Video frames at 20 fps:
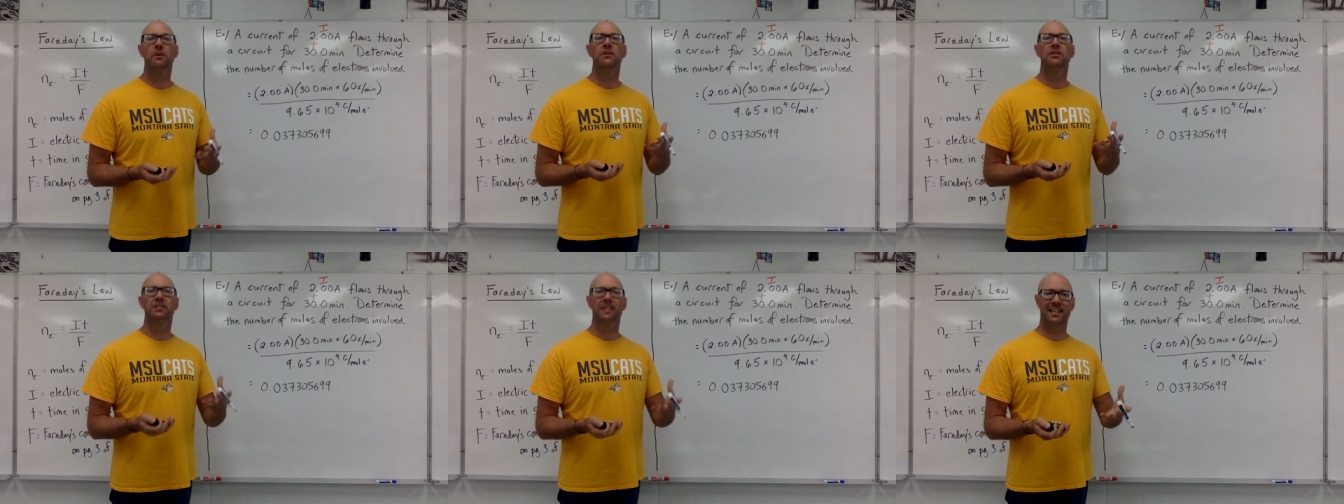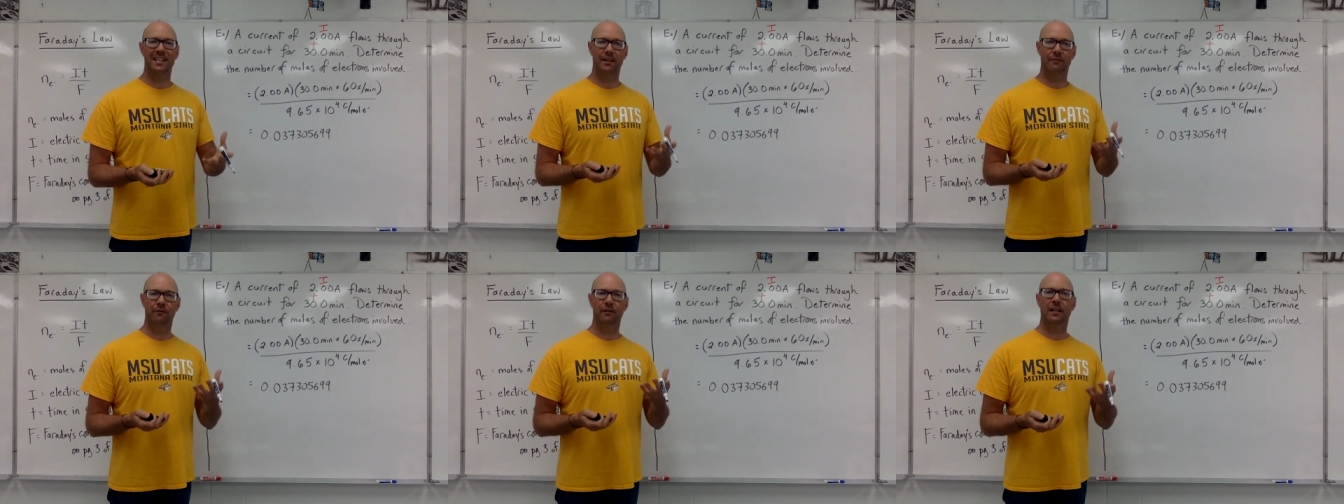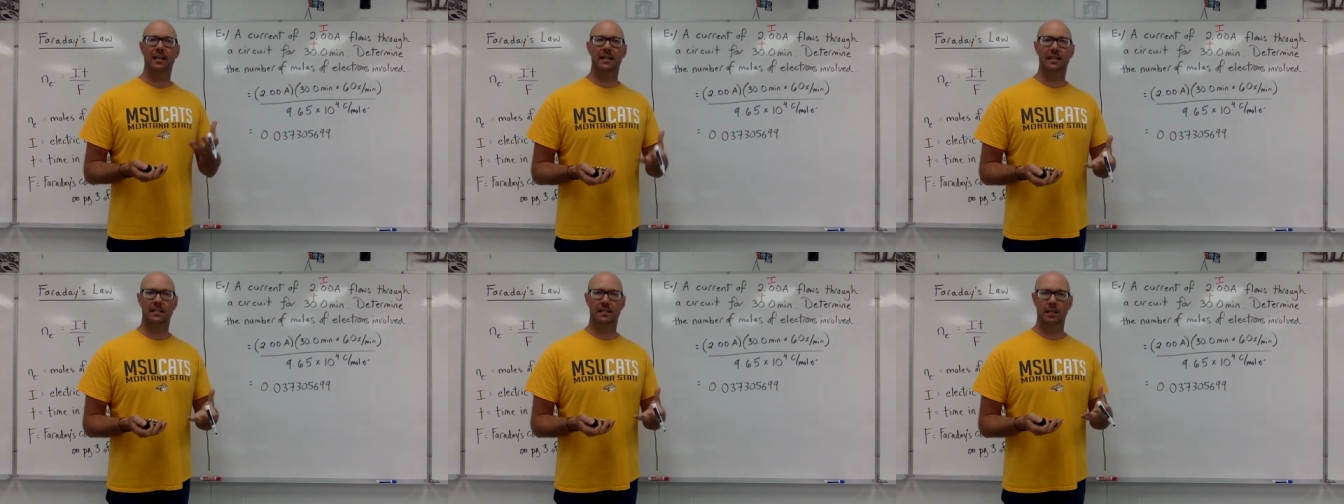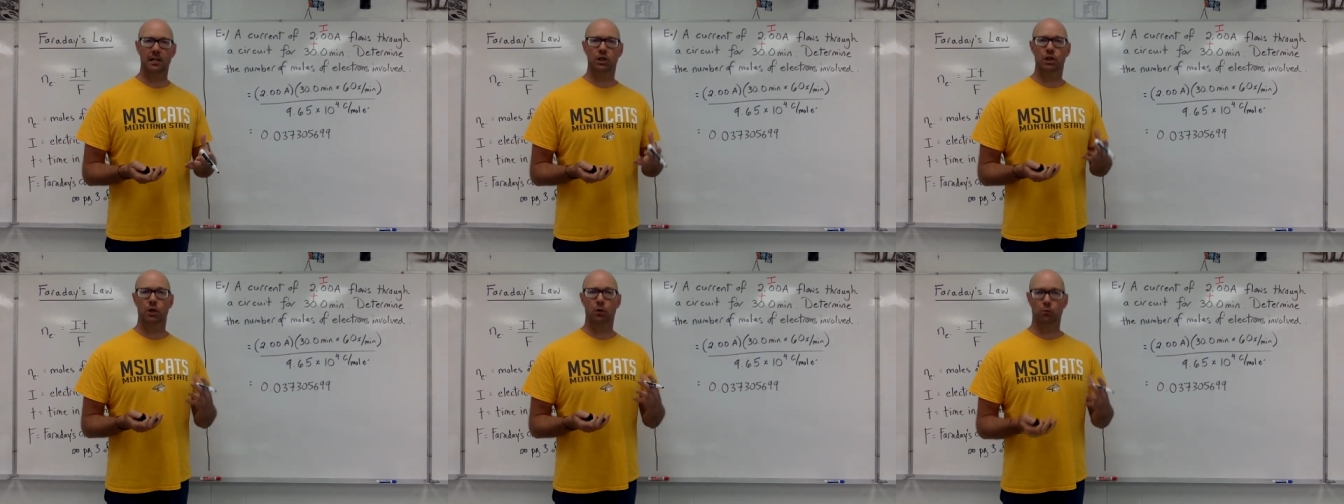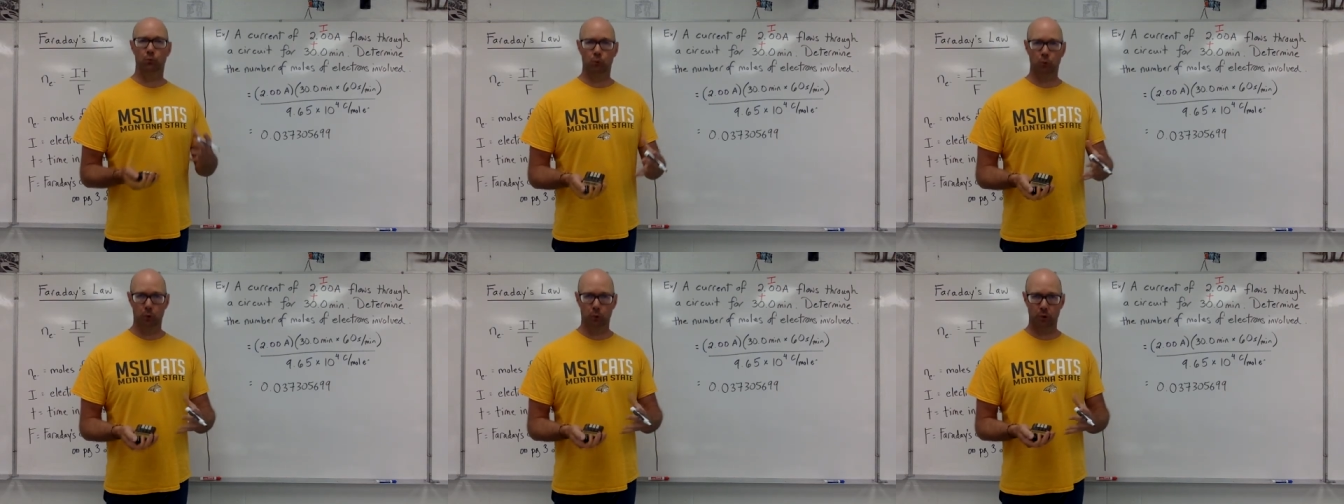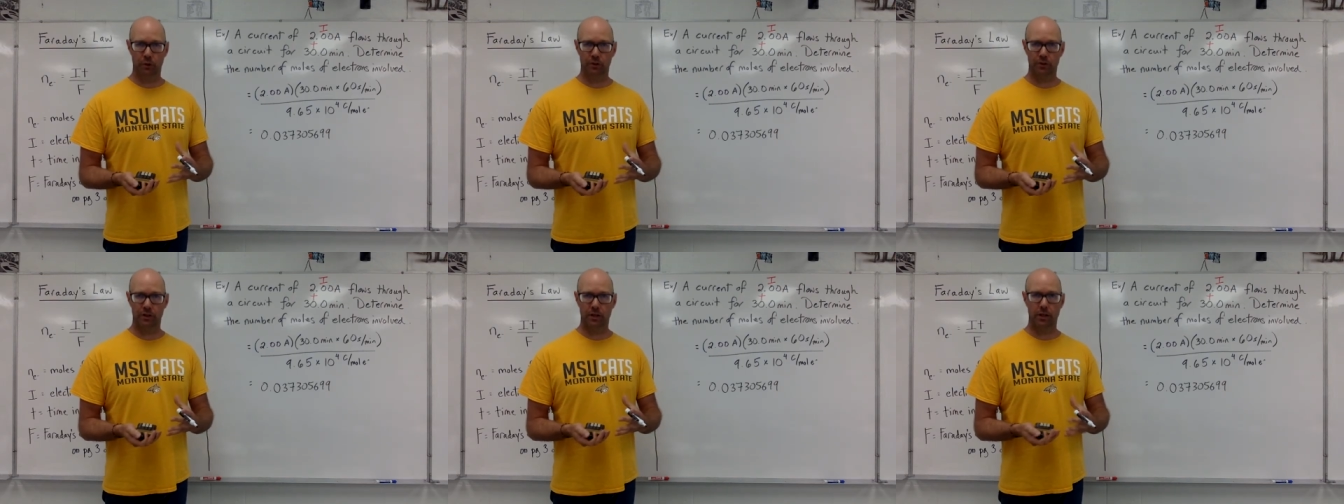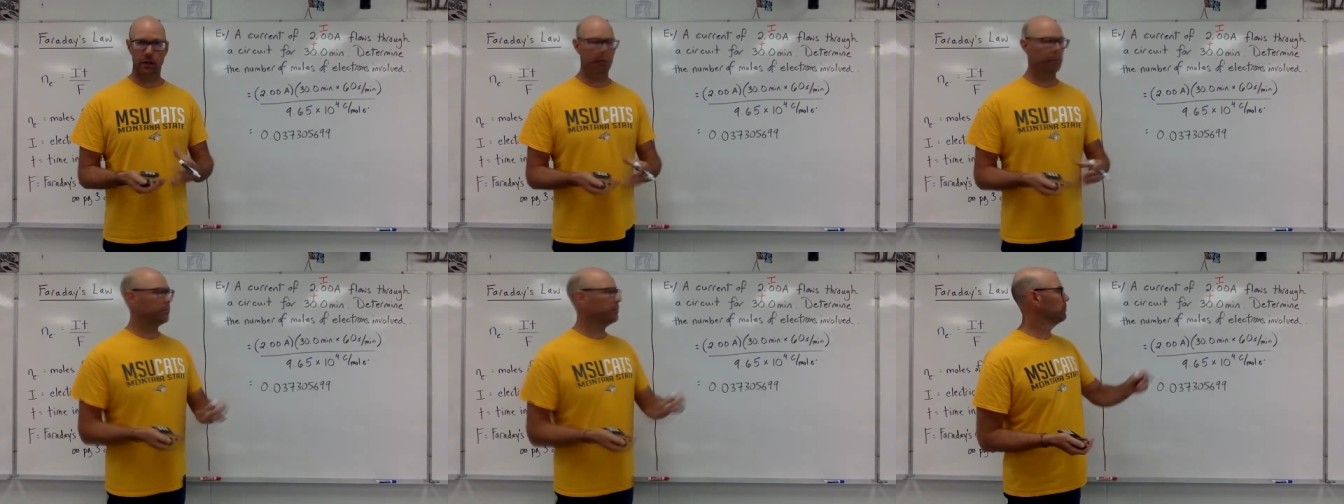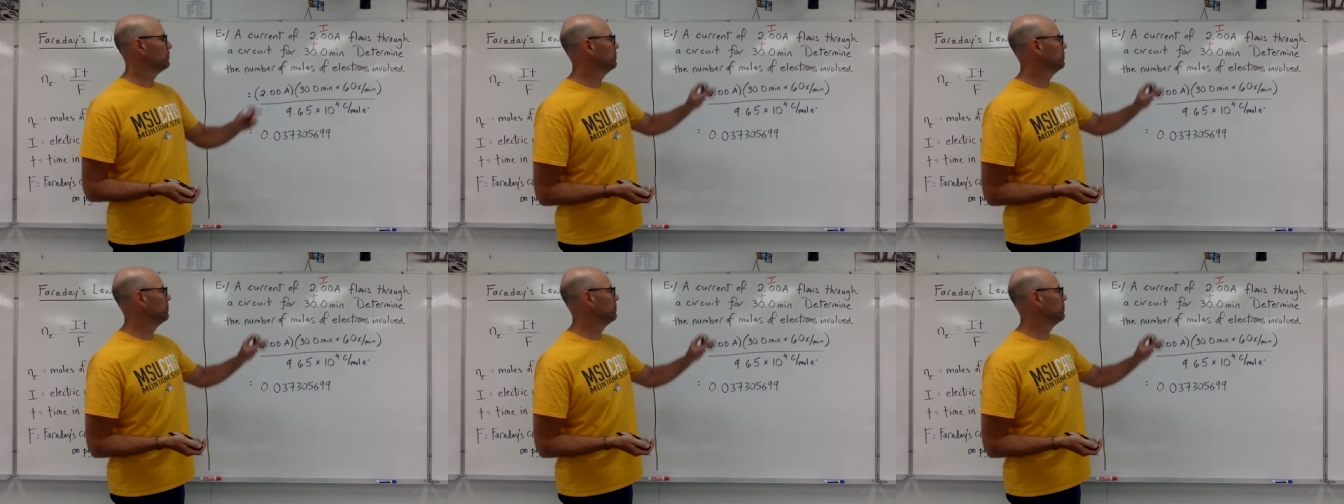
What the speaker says: significant digit rules here.